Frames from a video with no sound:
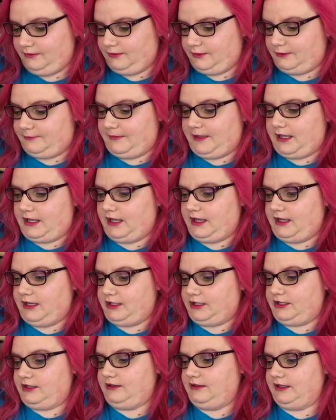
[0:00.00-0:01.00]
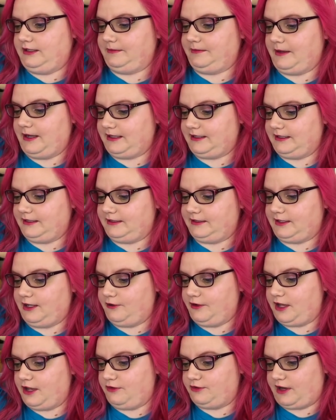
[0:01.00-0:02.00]
Oh my gosh, this box is so
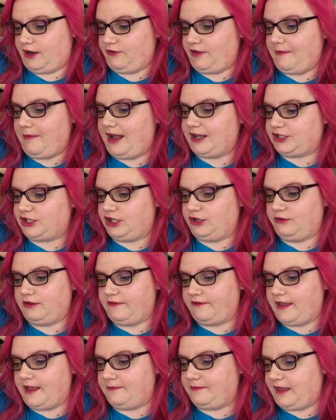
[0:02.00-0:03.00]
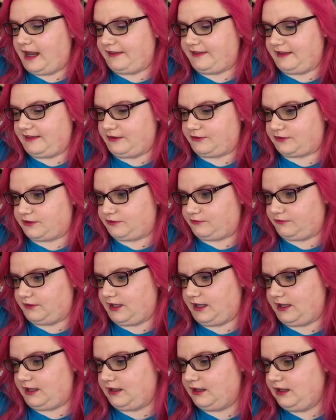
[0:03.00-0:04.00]
huge. I only bought two of them. I think there's
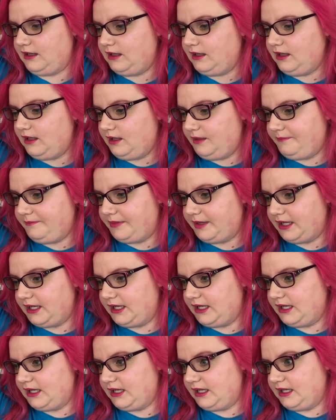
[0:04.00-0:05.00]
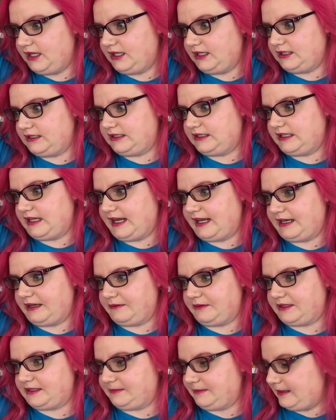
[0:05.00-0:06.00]
three but I didn't
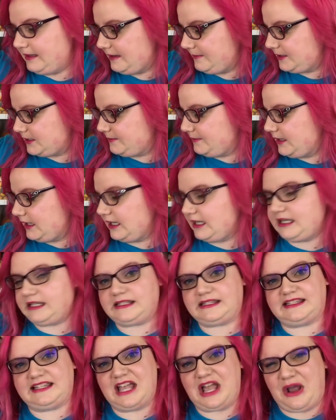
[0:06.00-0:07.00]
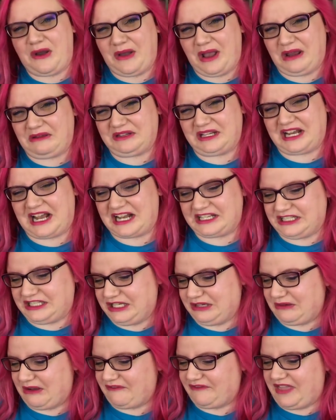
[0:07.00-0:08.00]
want to spend that much money, so I only got
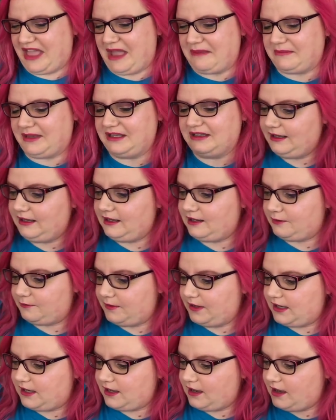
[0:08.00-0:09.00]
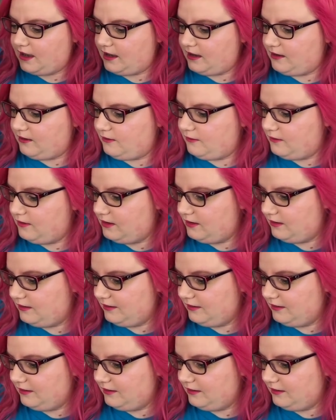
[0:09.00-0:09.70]
two of them. Here we go.